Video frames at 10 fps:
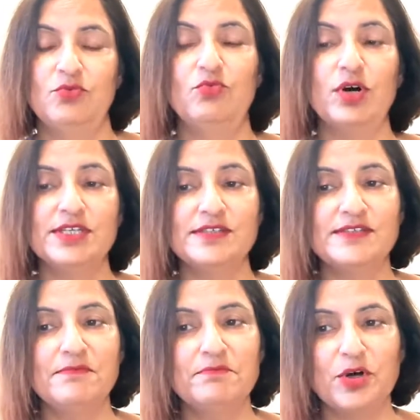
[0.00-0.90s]
What
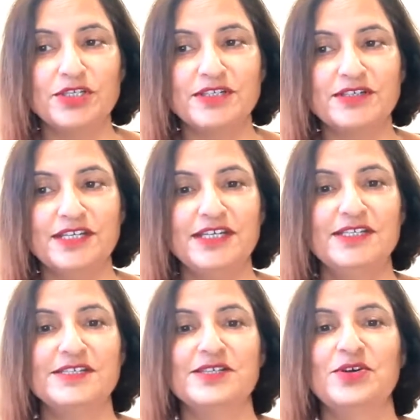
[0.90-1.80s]
is important
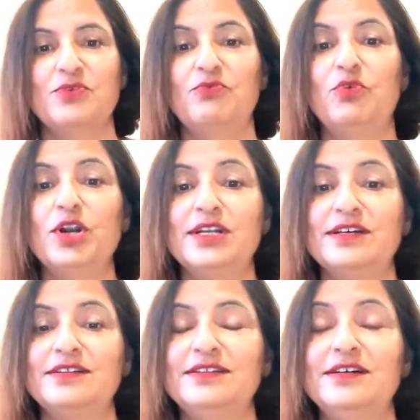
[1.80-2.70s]
is
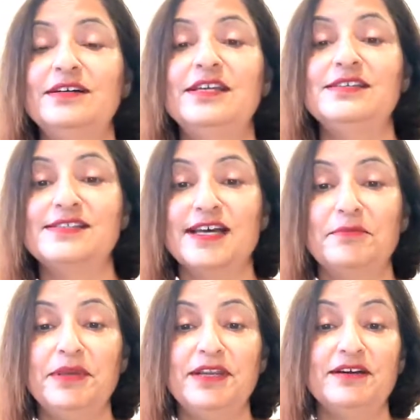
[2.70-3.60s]
what the
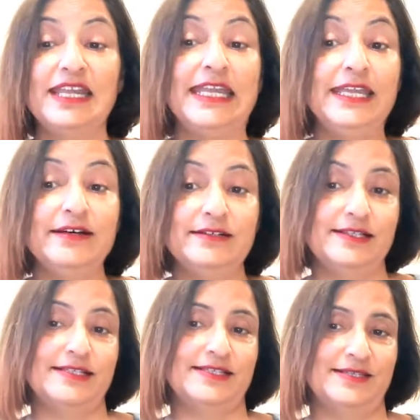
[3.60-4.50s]
examiner
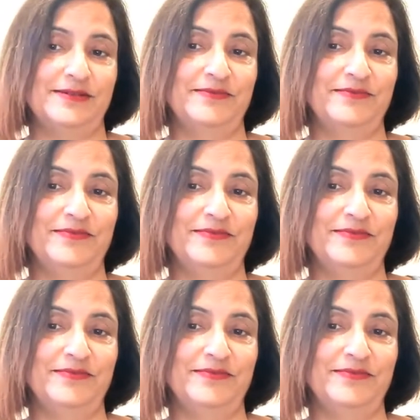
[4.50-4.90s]
hears.